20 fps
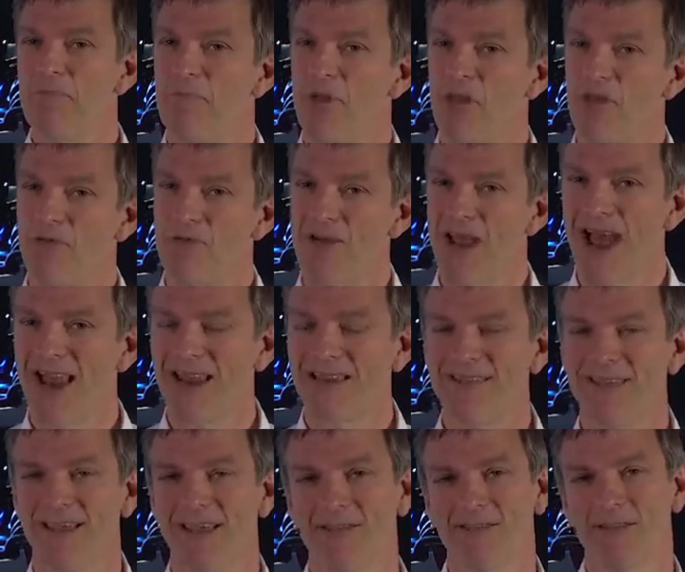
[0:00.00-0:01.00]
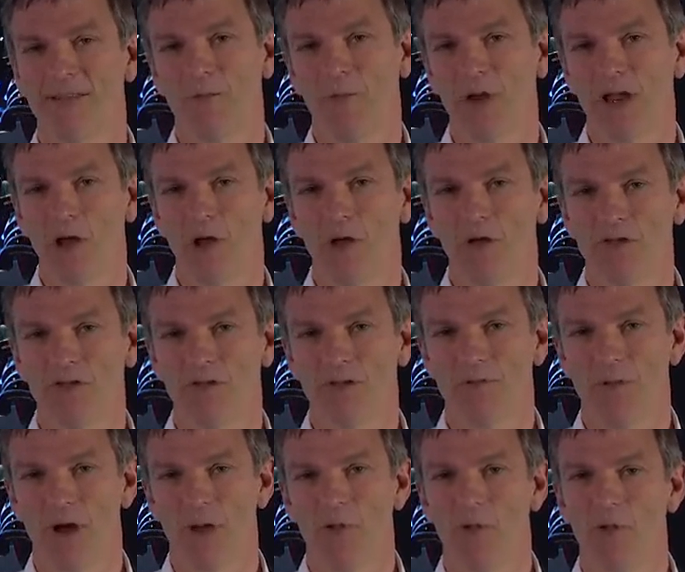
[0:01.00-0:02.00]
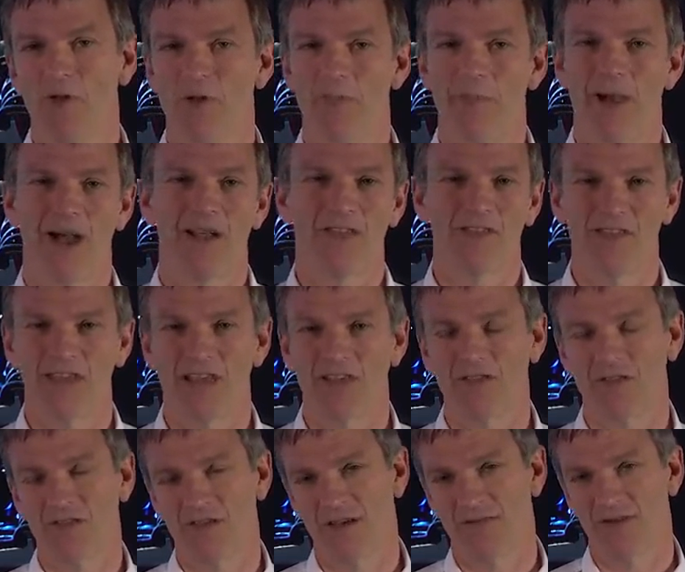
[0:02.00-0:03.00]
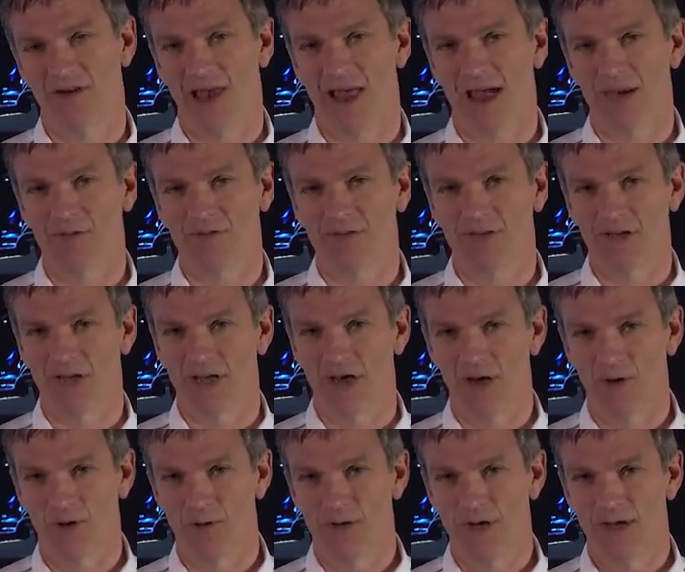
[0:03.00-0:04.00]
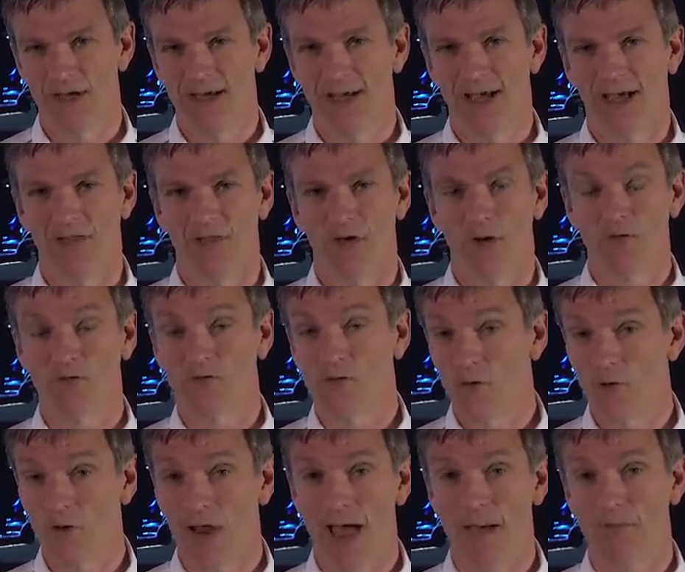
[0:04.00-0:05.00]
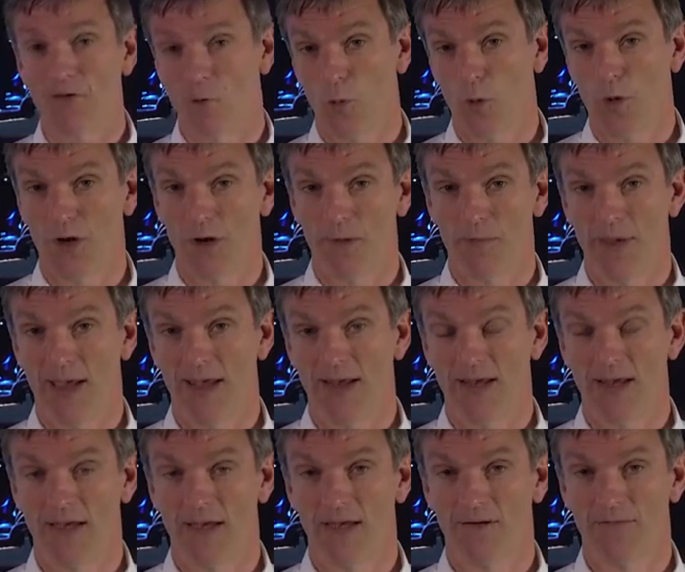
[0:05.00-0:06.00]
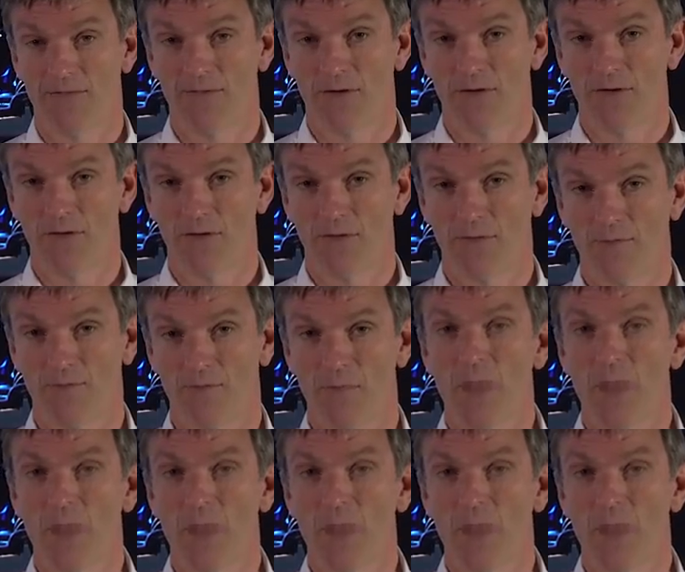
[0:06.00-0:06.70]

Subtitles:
But the reality is that we lost the rubber with about 6 or 7 laps to go, and those 2 laps wouldn't have made any difference.